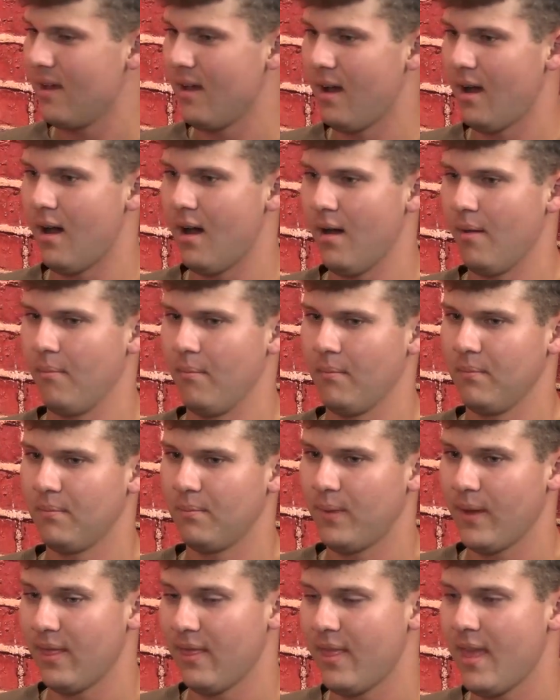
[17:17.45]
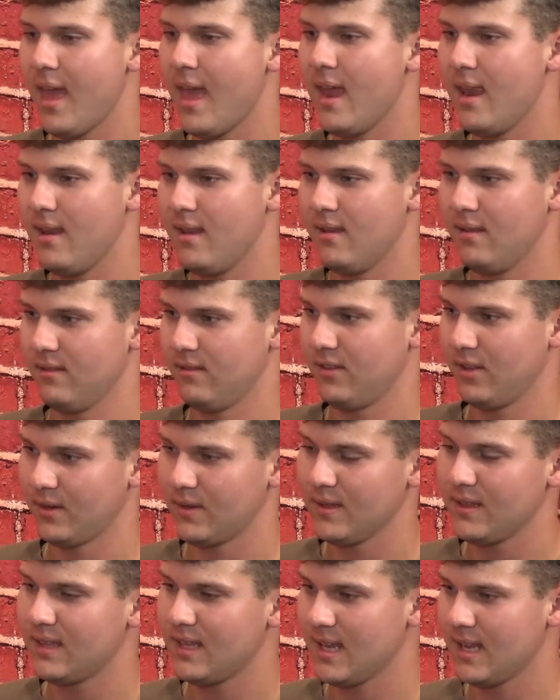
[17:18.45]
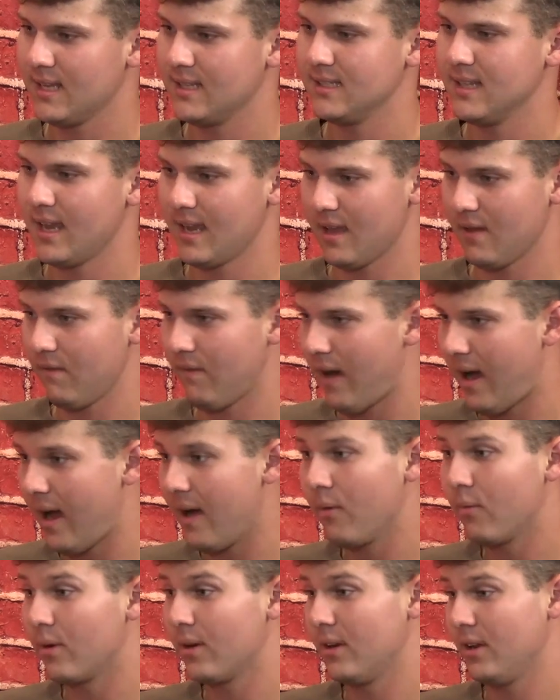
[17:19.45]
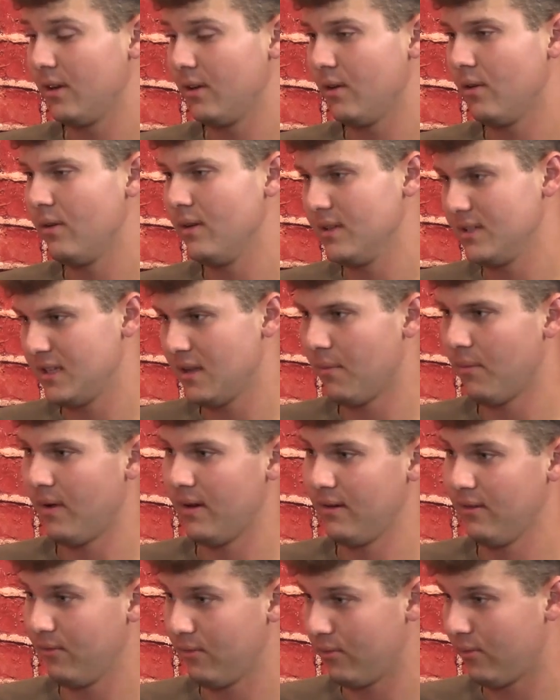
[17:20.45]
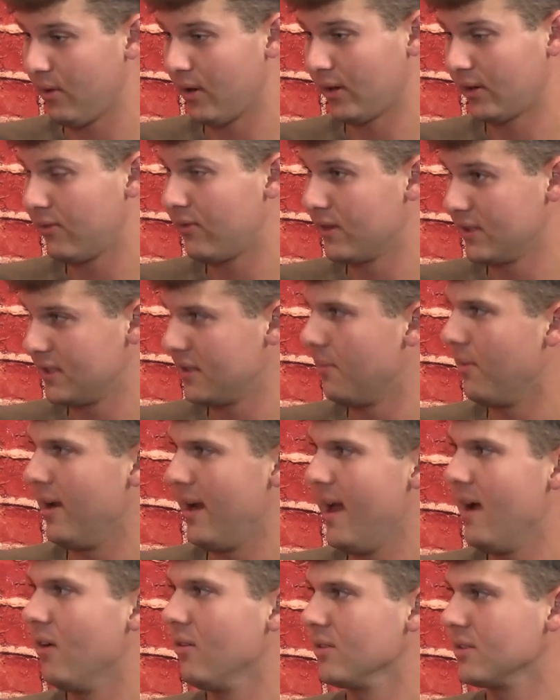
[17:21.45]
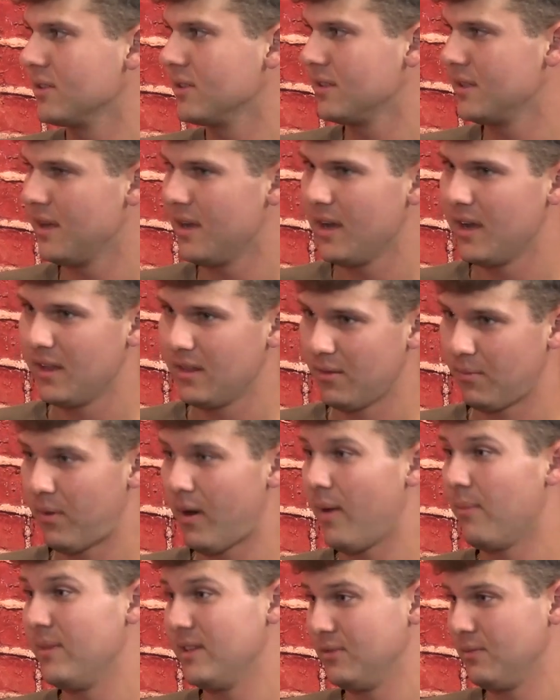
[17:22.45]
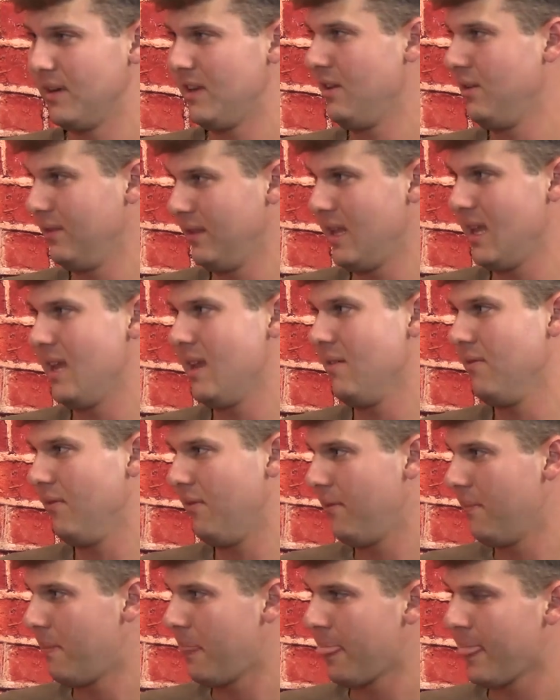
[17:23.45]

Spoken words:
But then the good thing is like if I were to go to worked for someone else, the problem is when you leave,